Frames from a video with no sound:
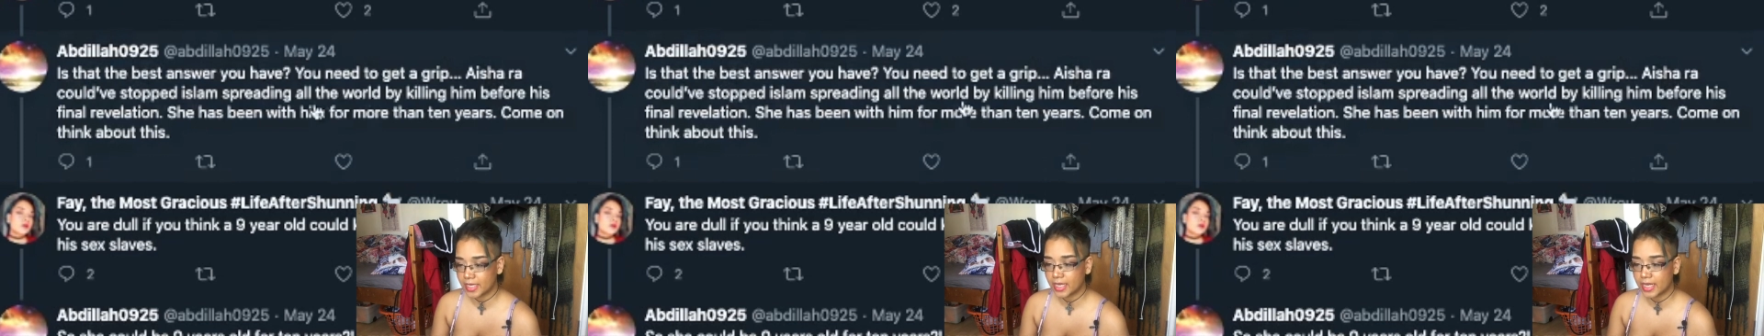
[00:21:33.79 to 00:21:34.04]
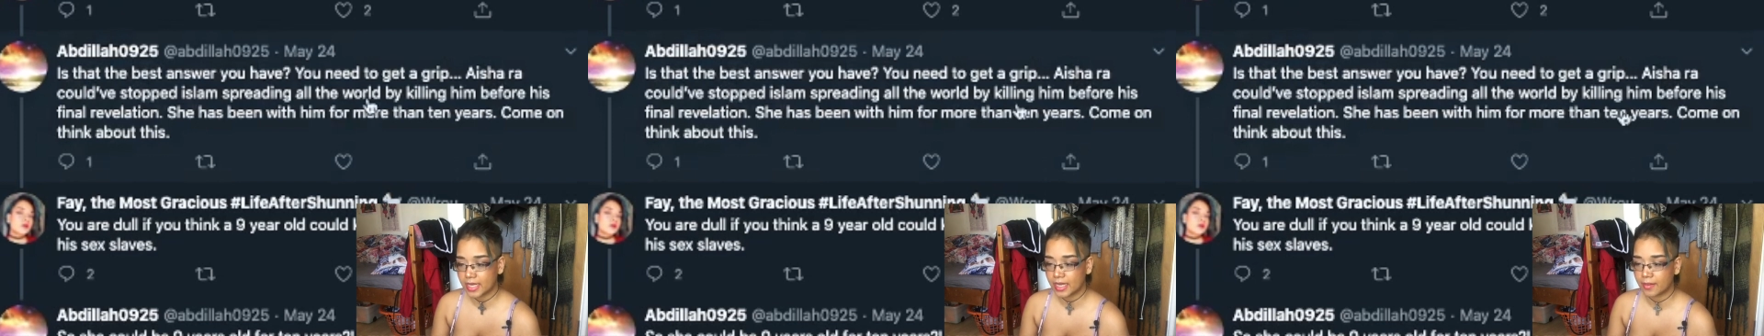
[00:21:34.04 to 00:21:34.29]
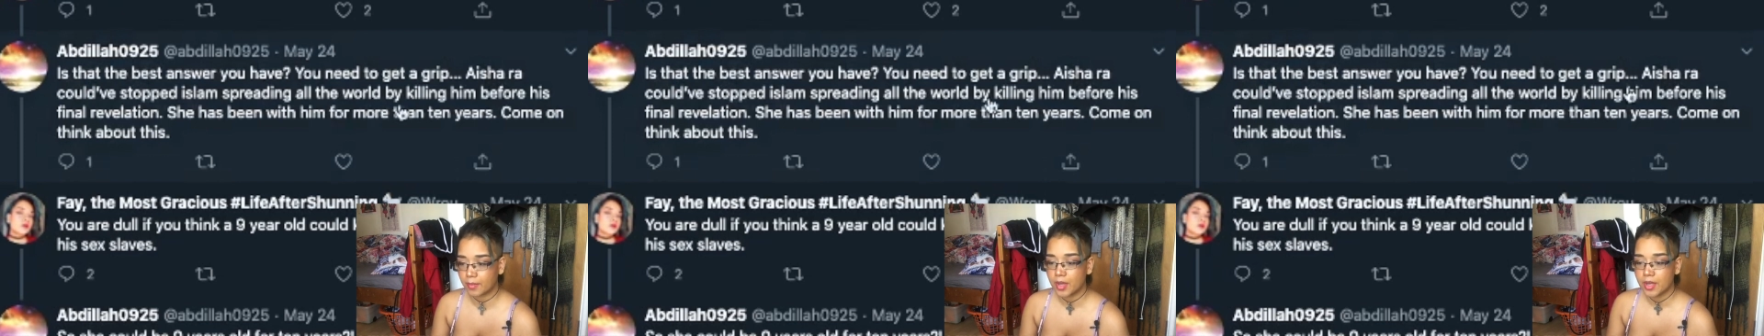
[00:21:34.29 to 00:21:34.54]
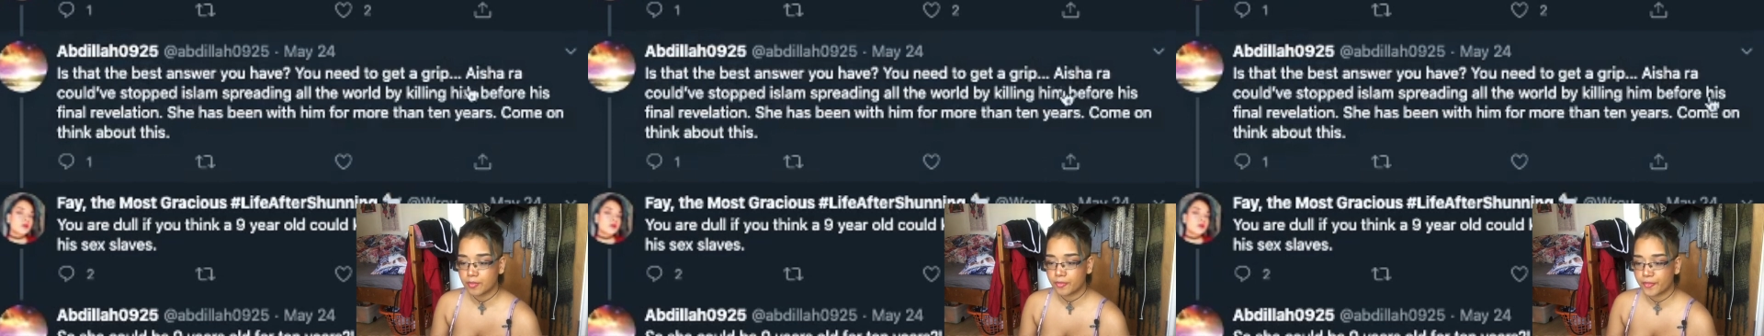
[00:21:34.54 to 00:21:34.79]
killing him
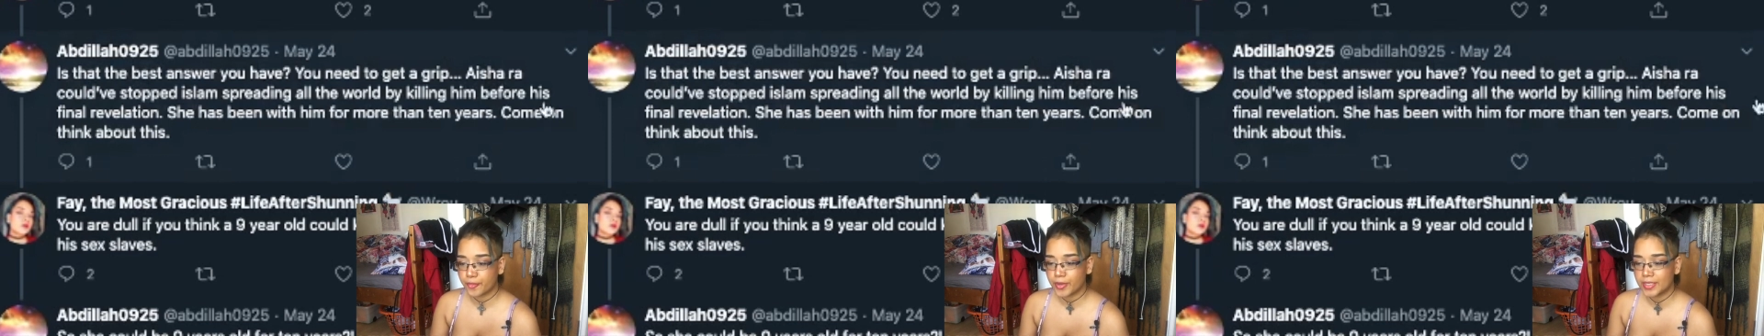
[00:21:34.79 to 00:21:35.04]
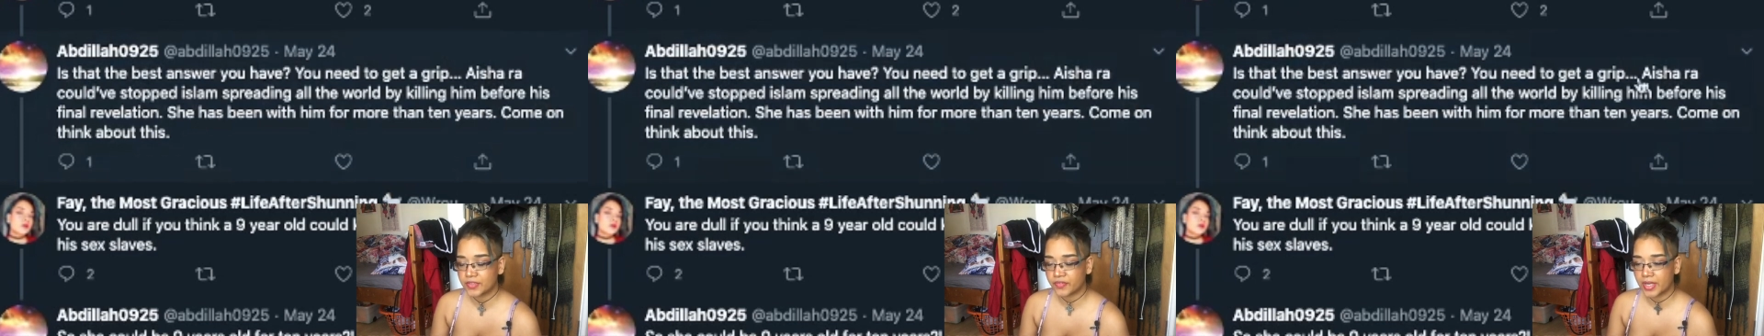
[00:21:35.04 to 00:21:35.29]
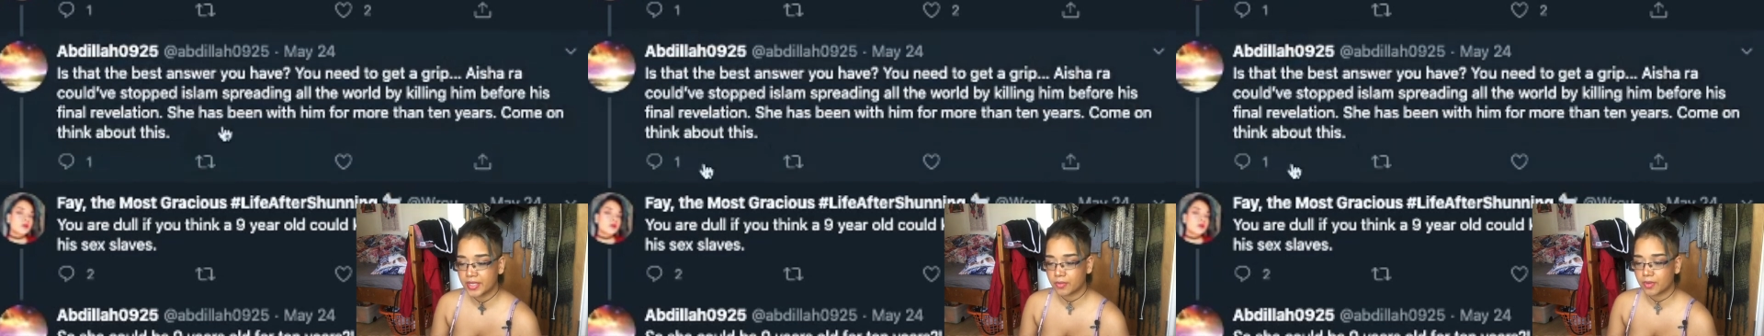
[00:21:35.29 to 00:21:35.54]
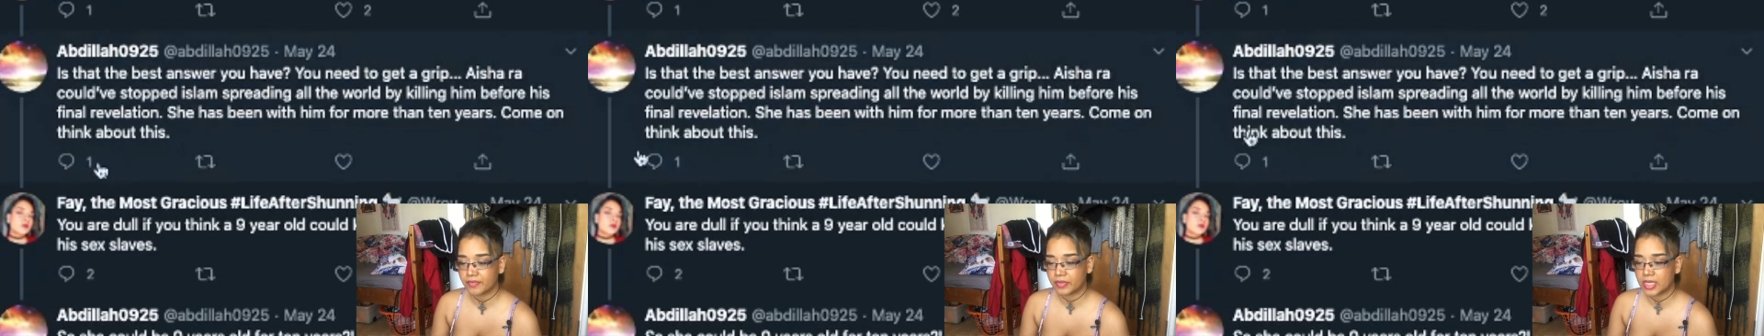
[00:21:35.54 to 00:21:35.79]
before his final
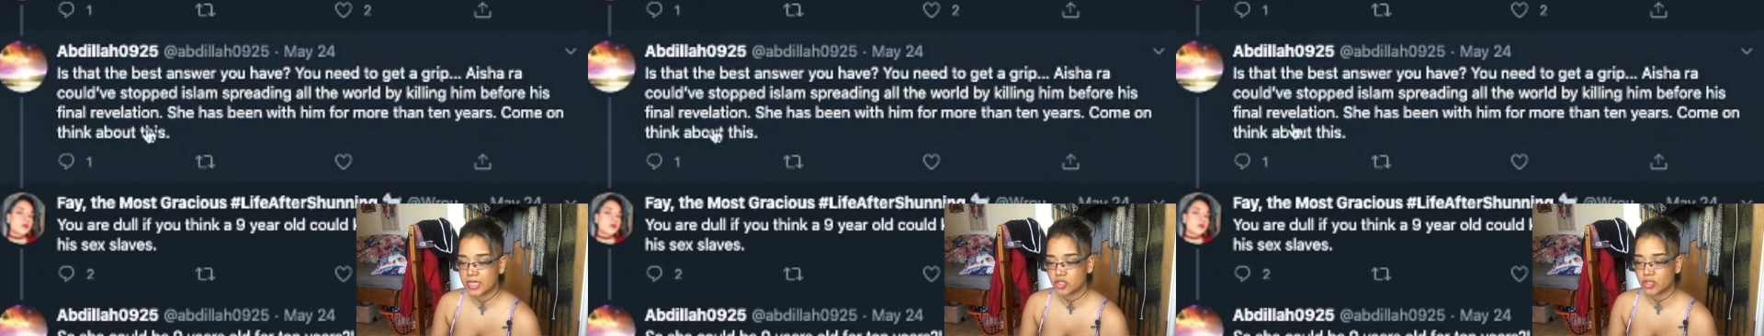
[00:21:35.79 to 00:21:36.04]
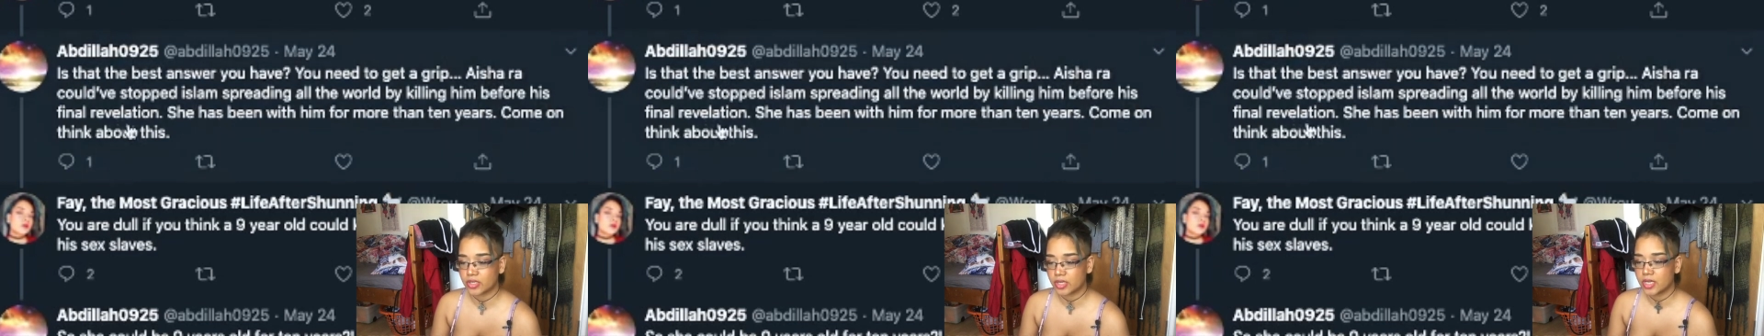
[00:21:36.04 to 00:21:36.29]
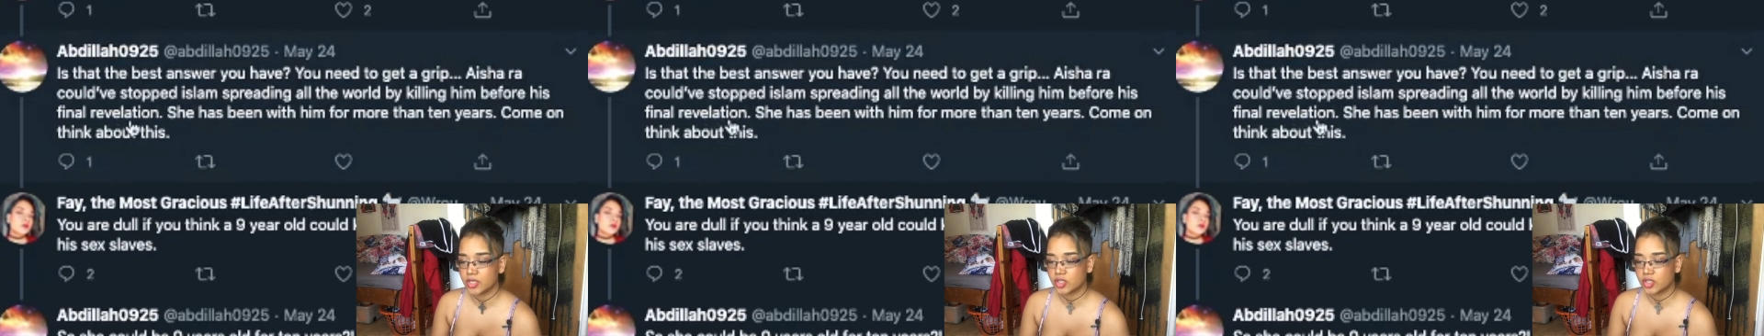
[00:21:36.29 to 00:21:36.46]
revelation.